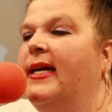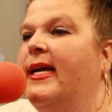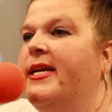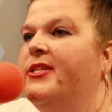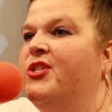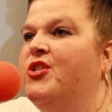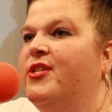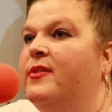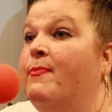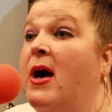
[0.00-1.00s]
It's
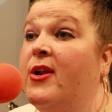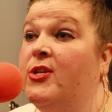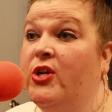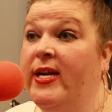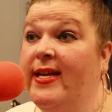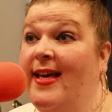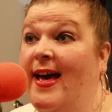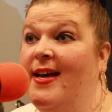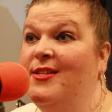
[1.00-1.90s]
just monitoring that.